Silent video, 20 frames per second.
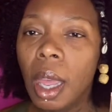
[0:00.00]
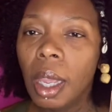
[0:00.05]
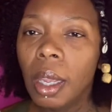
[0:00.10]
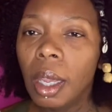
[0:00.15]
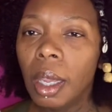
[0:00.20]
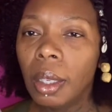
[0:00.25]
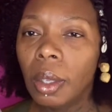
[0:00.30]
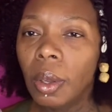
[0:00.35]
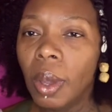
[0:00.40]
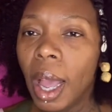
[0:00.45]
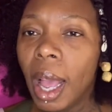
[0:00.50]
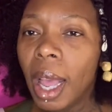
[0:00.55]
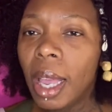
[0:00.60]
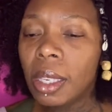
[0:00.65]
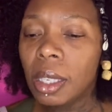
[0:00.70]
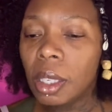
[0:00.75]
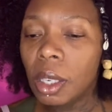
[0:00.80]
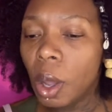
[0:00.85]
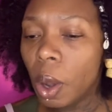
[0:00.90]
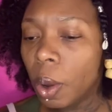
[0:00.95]
You
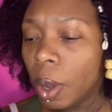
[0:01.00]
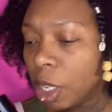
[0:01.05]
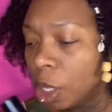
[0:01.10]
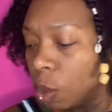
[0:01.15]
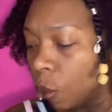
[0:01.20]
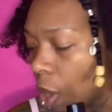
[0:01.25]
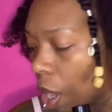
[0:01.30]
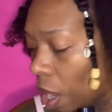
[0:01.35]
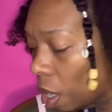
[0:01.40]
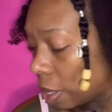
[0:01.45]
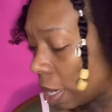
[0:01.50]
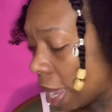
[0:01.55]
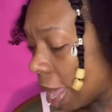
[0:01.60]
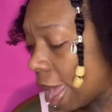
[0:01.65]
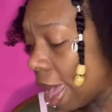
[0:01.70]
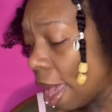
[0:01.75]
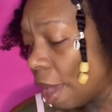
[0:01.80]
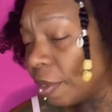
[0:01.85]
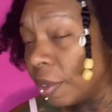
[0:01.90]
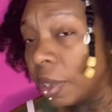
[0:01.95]
guys know as well, now I
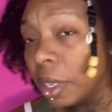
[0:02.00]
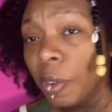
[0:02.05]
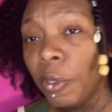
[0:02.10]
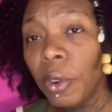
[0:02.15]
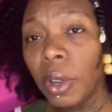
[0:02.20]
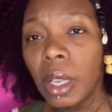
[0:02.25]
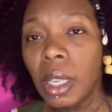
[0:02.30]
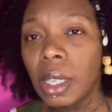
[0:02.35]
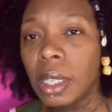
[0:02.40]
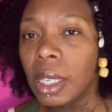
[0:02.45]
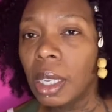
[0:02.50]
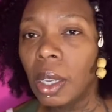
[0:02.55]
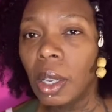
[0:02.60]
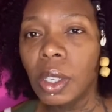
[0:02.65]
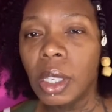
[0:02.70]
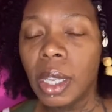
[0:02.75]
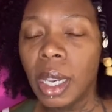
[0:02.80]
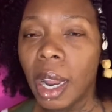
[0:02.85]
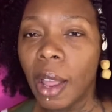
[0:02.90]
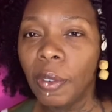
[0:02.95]
have different concealers
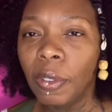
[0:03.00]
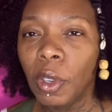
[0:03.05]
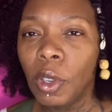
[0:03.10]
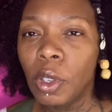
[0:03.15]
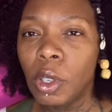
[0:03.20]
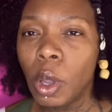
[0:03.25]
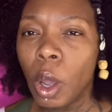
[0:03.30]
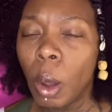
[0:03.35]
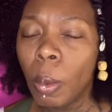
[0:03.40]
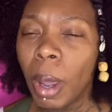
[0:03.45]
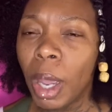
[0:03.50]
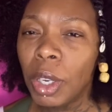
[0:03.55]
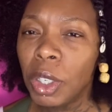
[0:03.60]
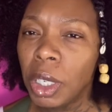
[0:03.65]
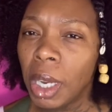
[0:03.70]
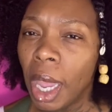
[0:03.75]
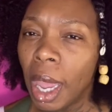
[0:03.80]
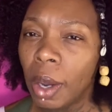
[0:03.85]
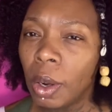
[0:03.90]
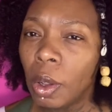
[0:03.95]
that I've used on my
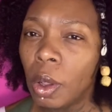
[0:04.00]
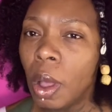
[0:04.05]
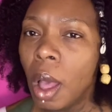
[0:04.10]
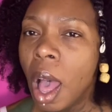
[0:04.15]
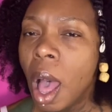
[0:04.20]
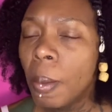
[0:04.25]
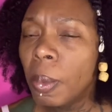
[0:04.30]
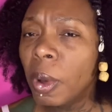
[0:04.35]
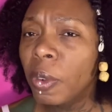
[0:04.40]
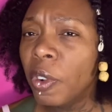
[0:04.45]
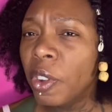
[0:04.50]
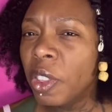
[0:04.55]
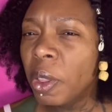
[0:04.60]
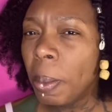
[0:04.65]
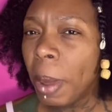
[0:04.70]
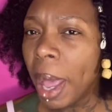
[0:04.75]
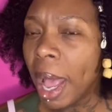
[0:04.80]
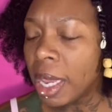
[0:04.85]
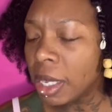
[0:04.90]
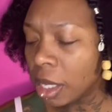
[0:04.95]
channel, but for the
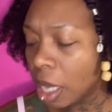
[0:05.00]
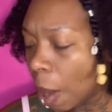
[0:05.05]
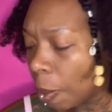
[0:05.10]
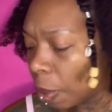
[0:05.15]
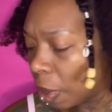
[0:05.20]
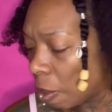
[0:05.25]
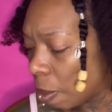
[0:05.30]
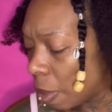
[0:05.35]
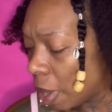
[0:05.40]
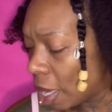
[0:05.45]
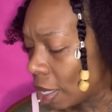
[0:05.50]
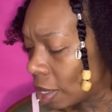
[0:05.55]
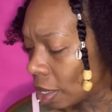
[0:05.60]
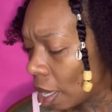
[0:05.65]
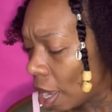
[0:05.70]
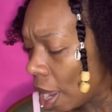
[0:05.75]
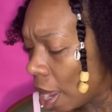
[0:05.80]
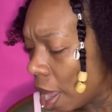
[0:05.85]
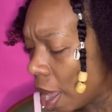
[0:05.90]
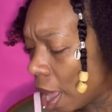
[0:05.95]
past couple of months,
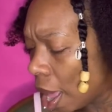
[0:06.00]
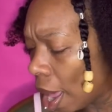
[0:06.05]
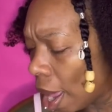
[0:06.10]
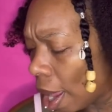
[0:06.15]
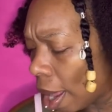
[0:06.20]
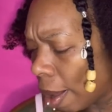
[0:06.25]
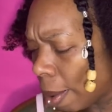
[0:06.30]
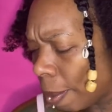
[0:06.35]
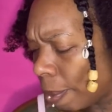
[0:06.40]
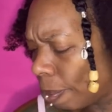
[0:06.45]
I